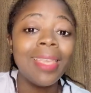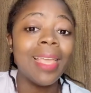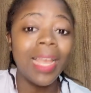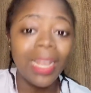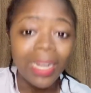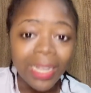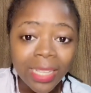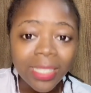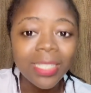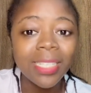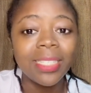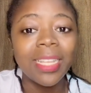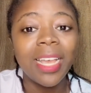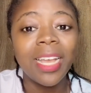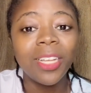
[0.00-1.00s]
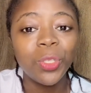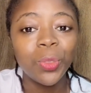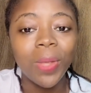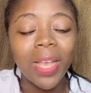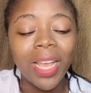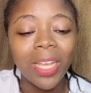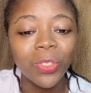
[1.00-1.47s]
And He says, I should
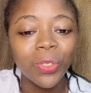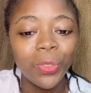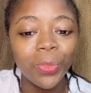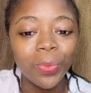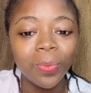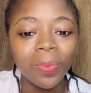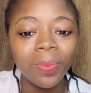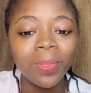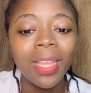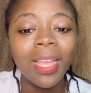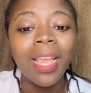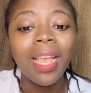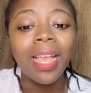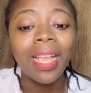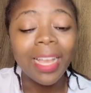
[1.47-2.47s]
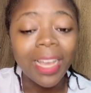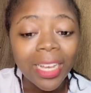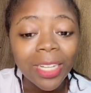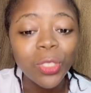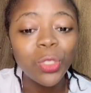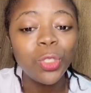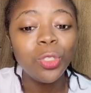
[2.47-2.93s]
ask you,
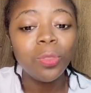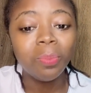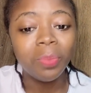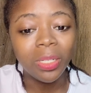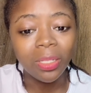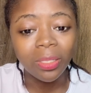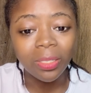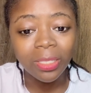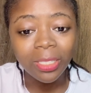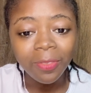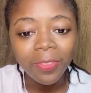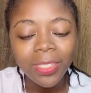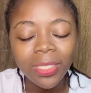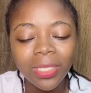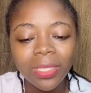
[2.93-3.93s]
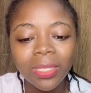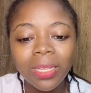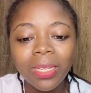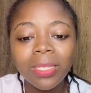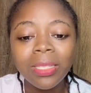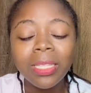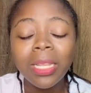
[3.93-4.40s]
can't you perceive it?
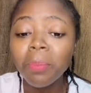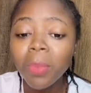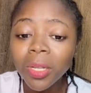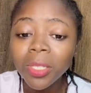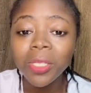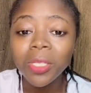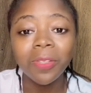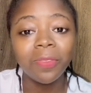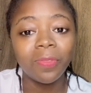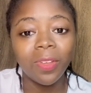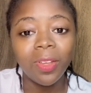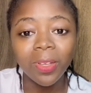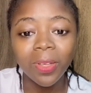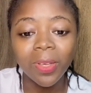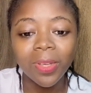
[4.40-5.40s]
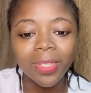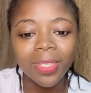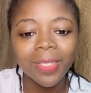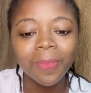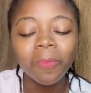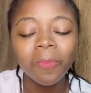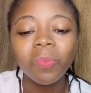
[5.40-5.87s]
The month of
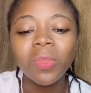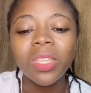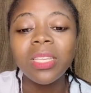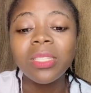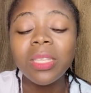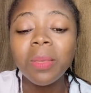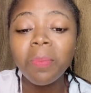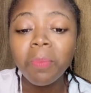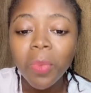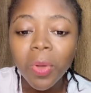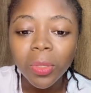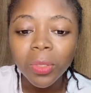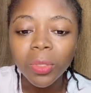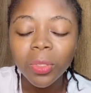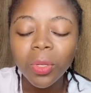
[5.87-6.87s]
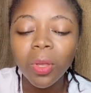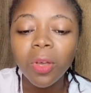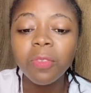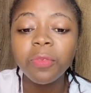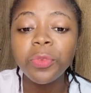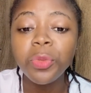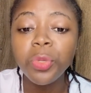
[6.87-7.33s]
August is the month
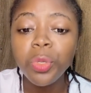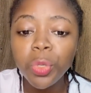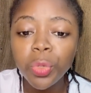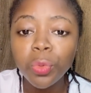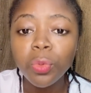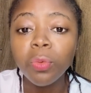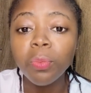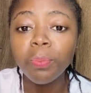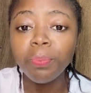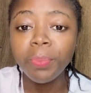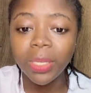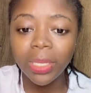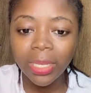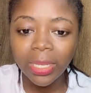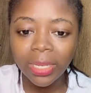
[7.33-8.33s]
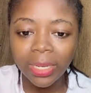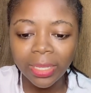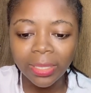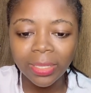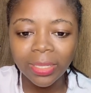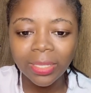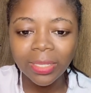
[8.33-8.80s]
of new
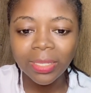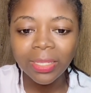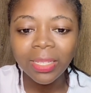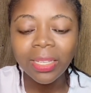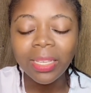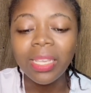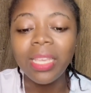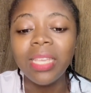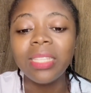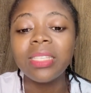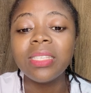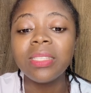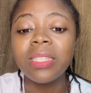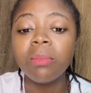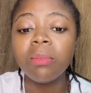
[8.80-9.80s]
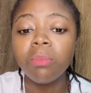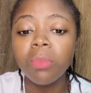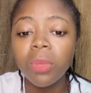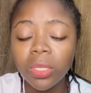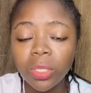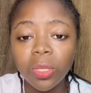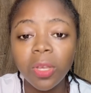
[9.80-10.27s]
beginnings. It is the
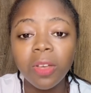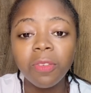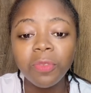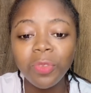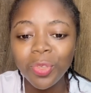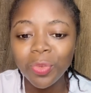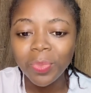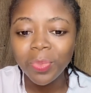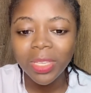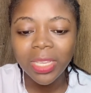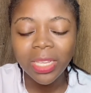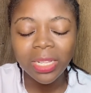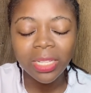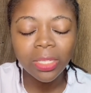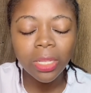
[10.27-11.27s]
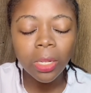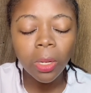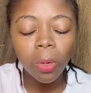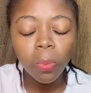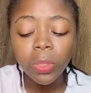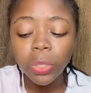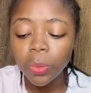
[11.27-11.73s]
month of new beginnings. The
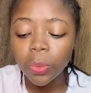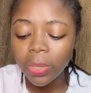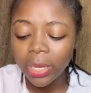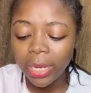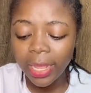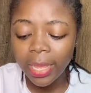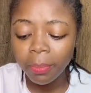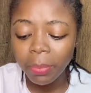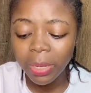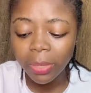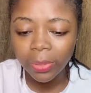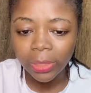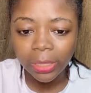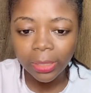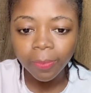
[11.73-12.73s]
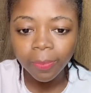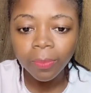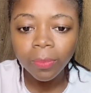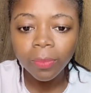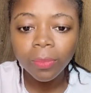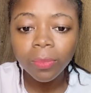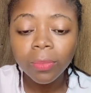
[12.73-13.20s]
Lord was so clear about it
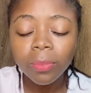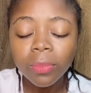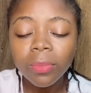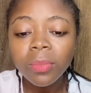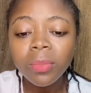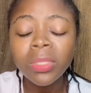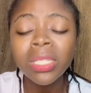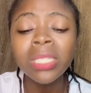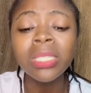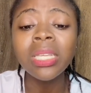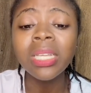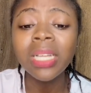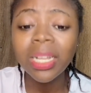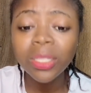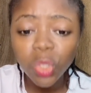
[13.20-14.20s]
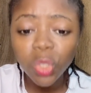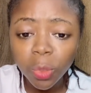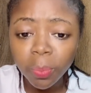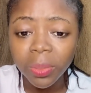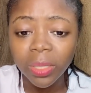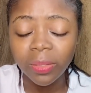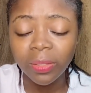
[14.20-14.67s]
say, Can't you
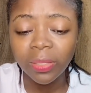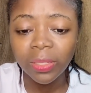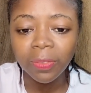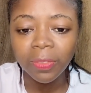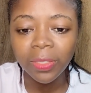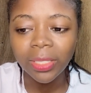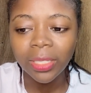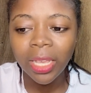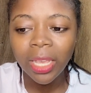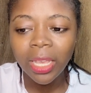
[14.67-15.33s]
perceive it?